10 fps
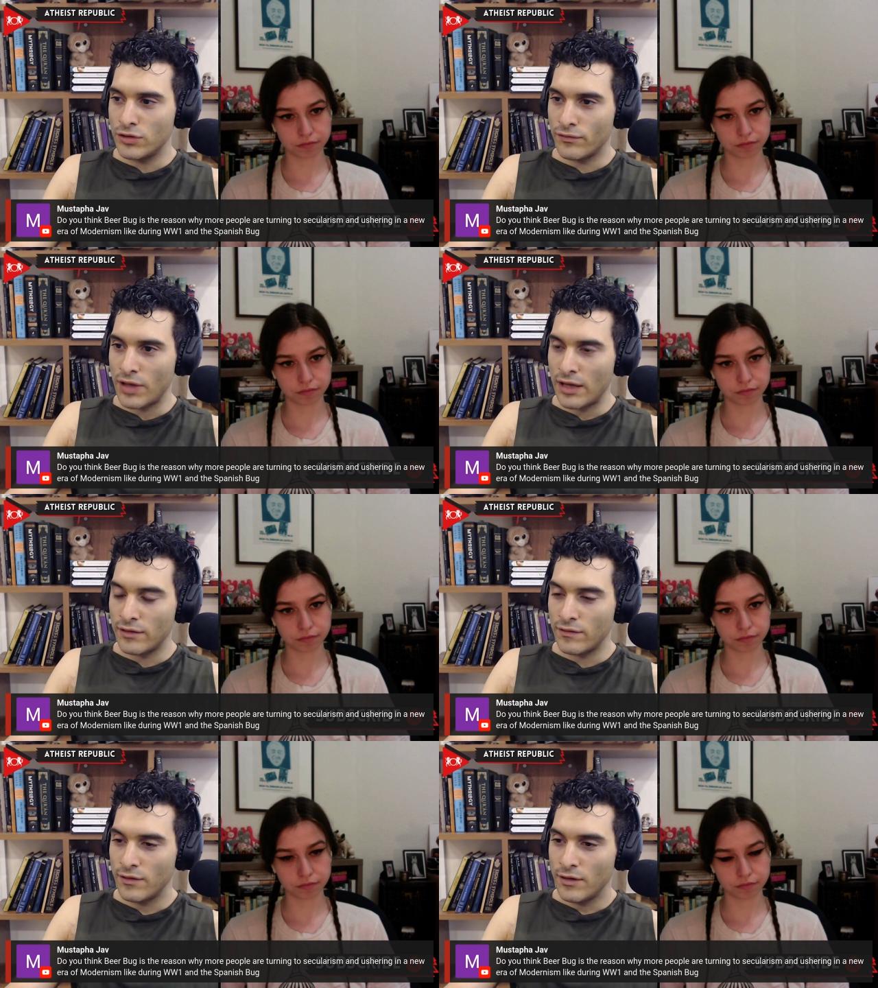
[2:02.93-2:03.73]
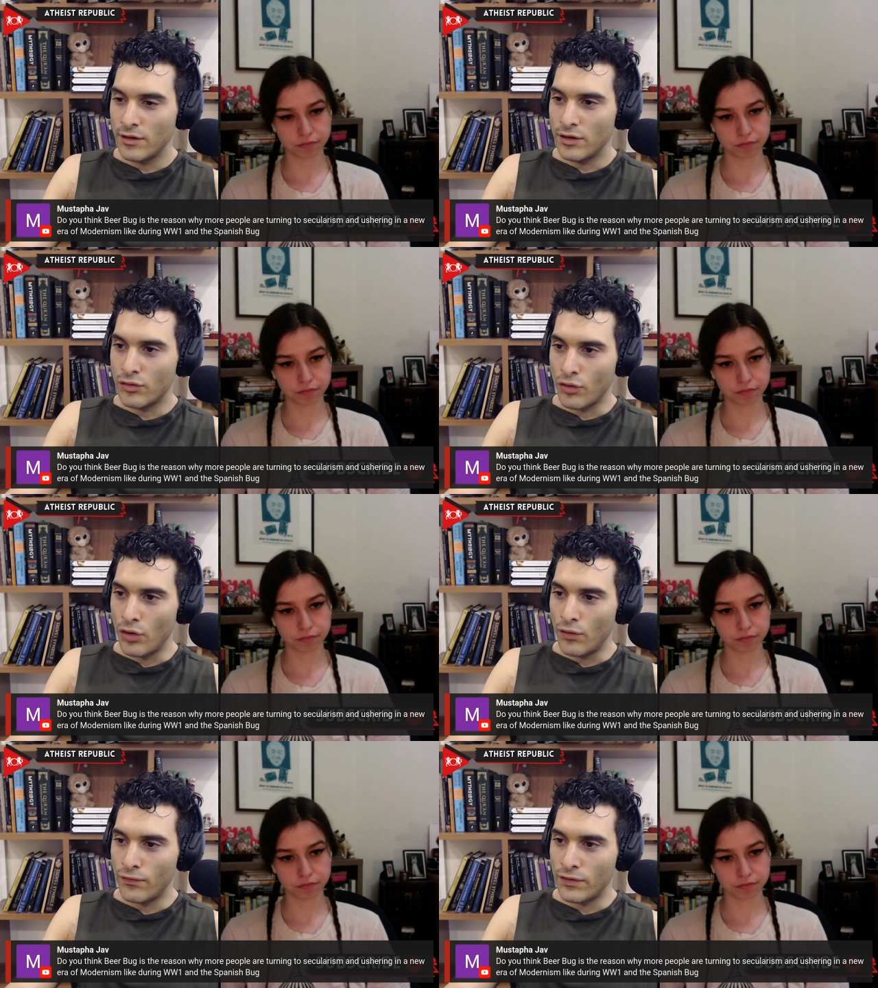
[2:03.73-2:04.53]
Speaker 1: of that
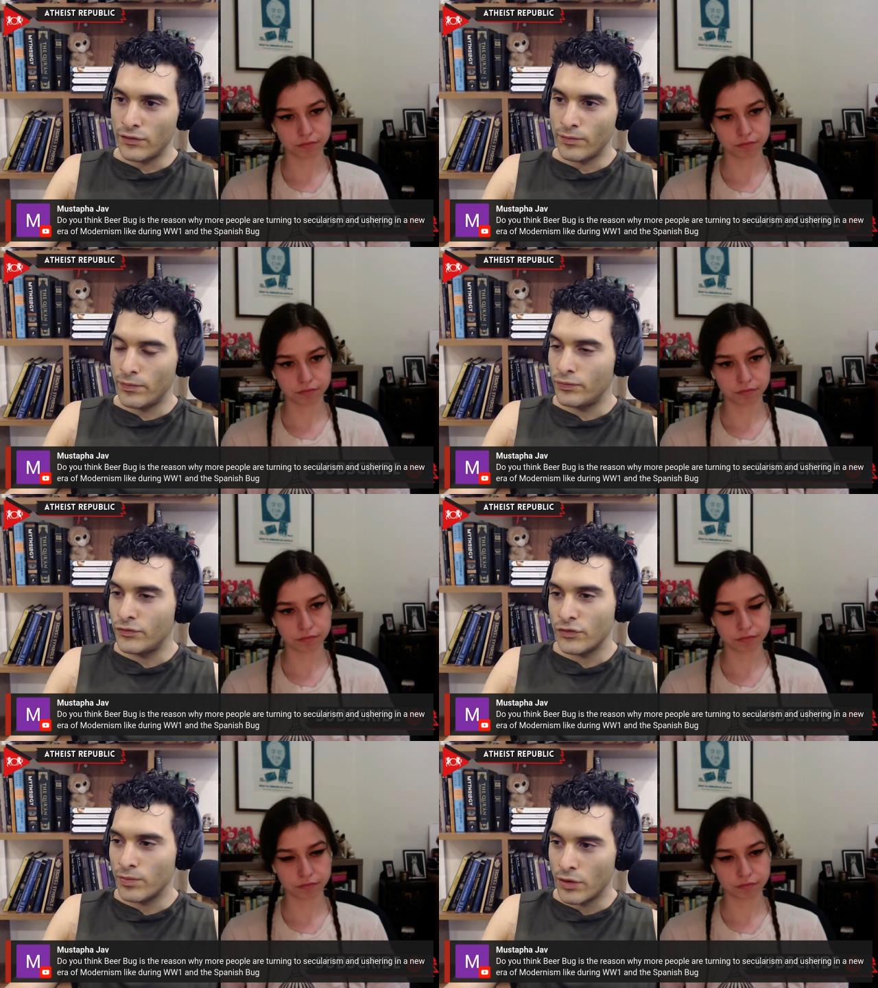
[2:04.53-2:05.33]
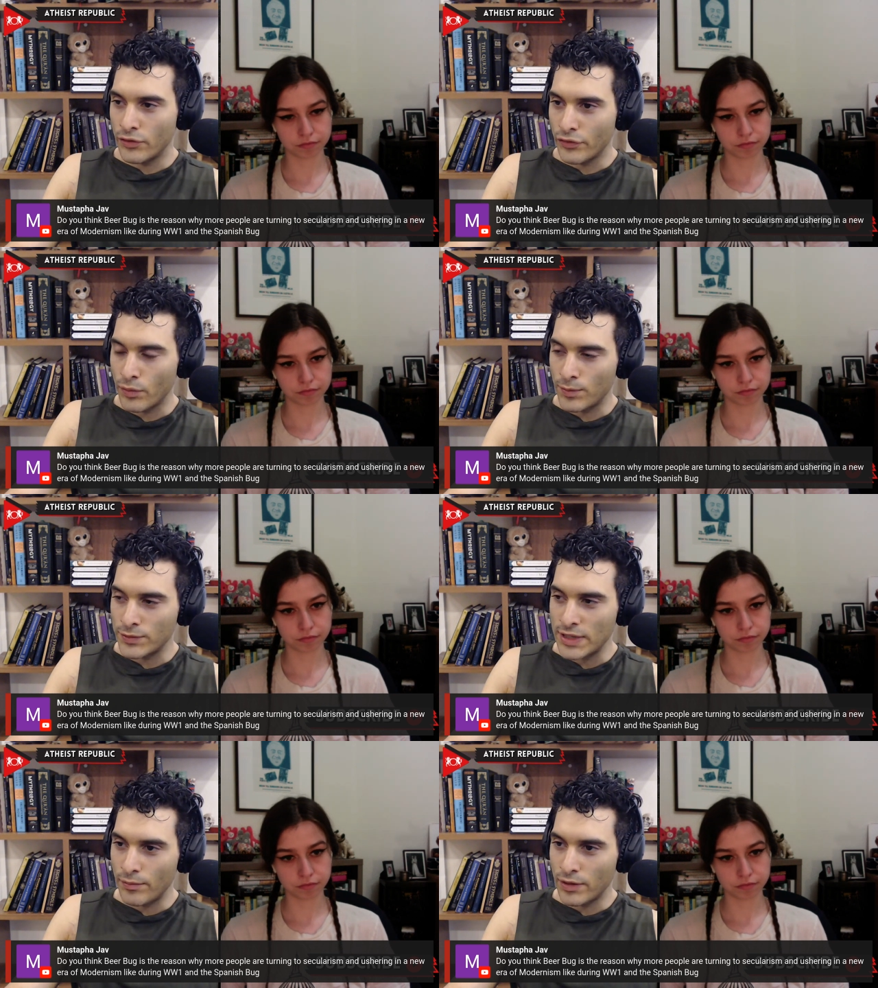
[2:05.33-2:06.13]
growth is just because of what was
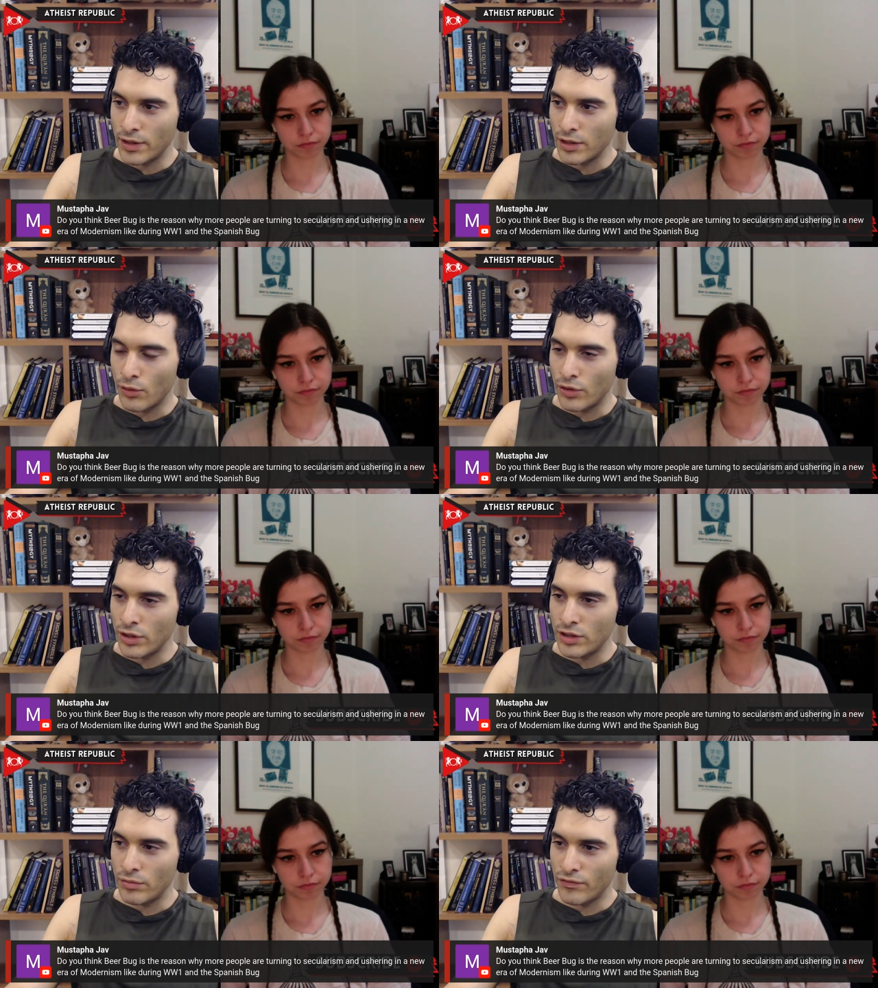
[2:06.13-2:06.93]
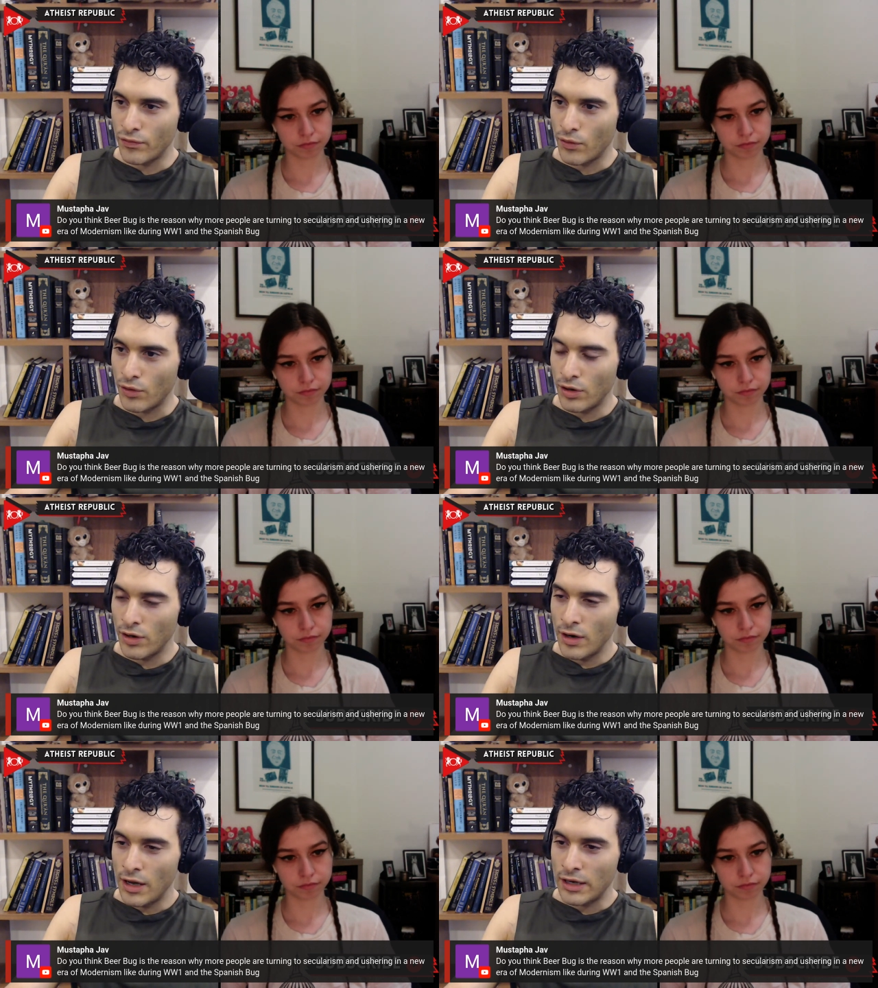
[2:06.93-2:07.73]
happening already before
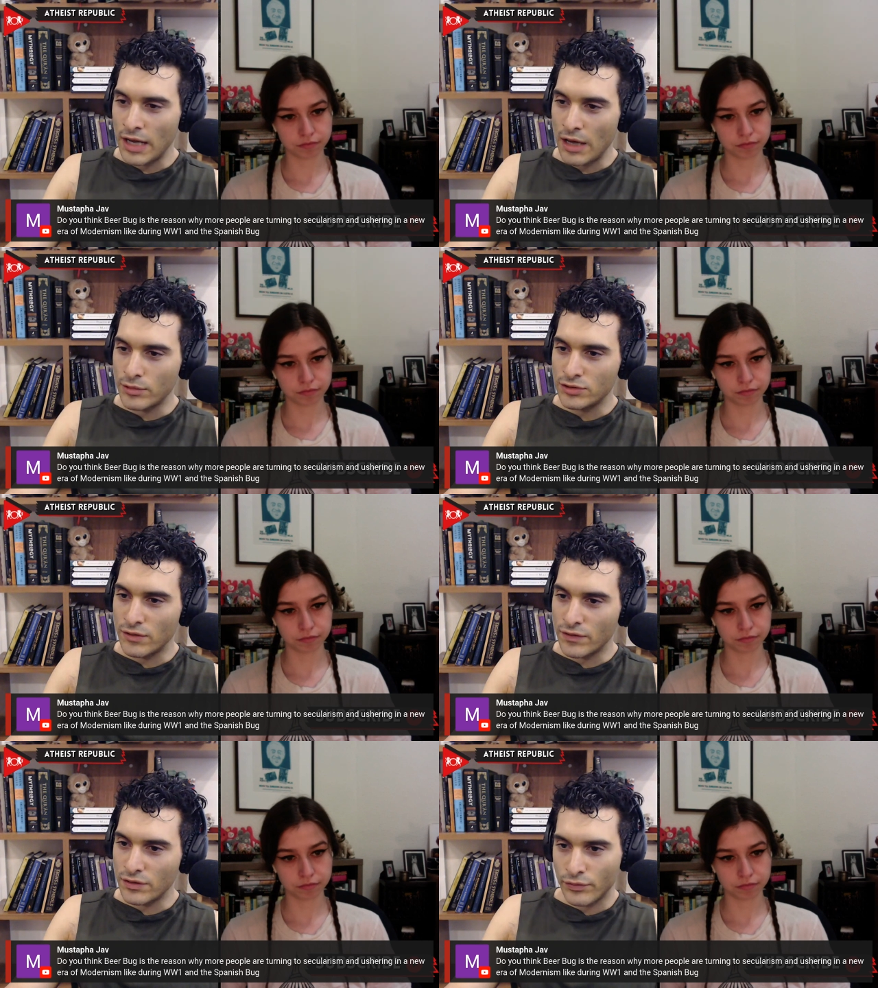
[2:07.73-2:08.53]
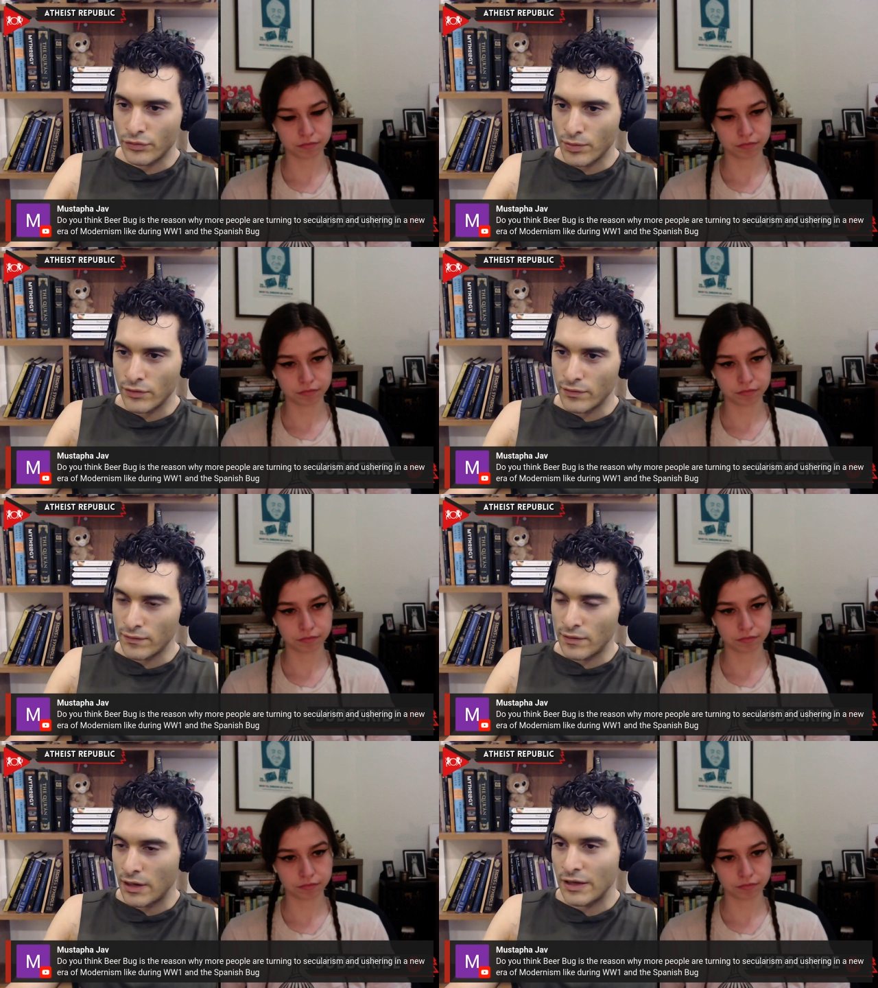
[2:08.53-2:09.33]
and how much of it is because of,
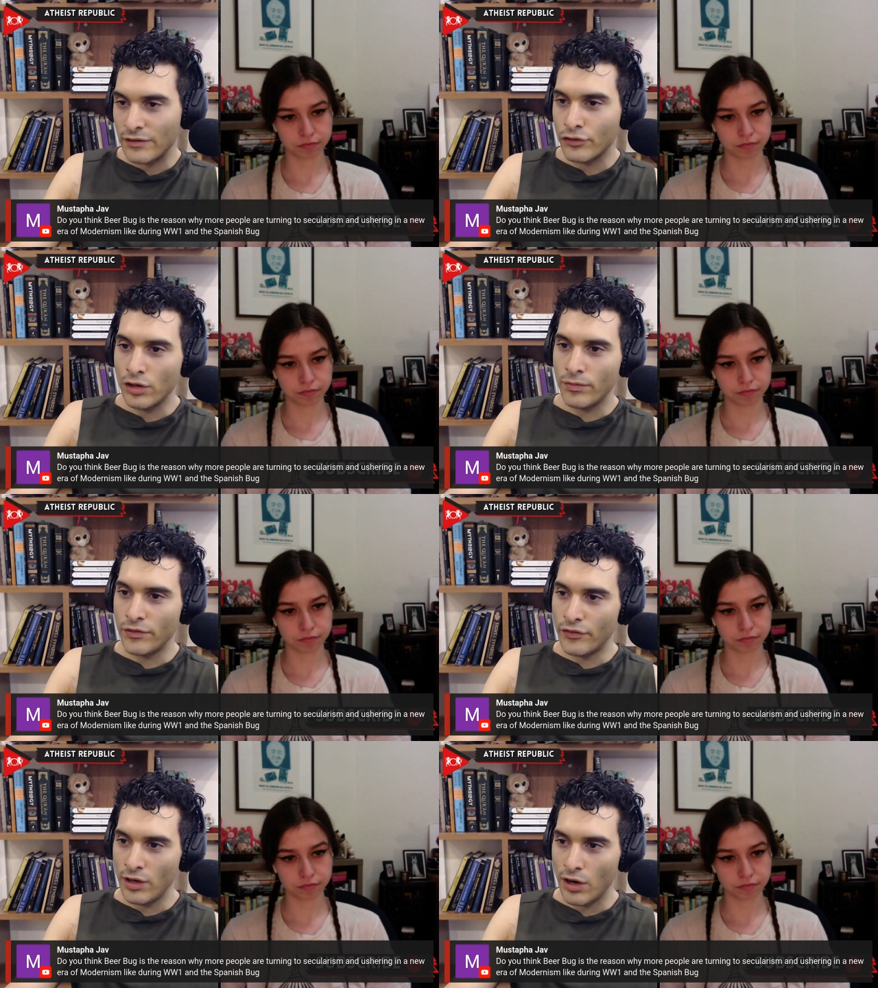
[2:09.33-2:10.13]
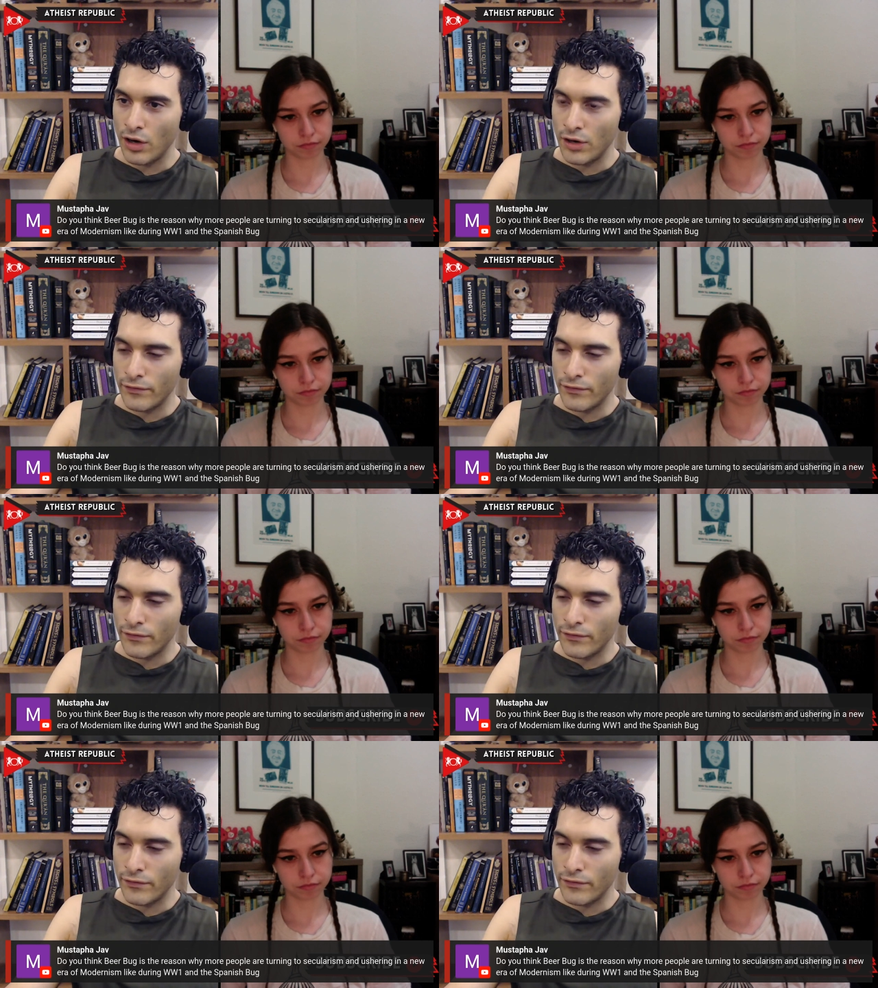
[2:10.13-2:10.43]
like, it's going to be really hard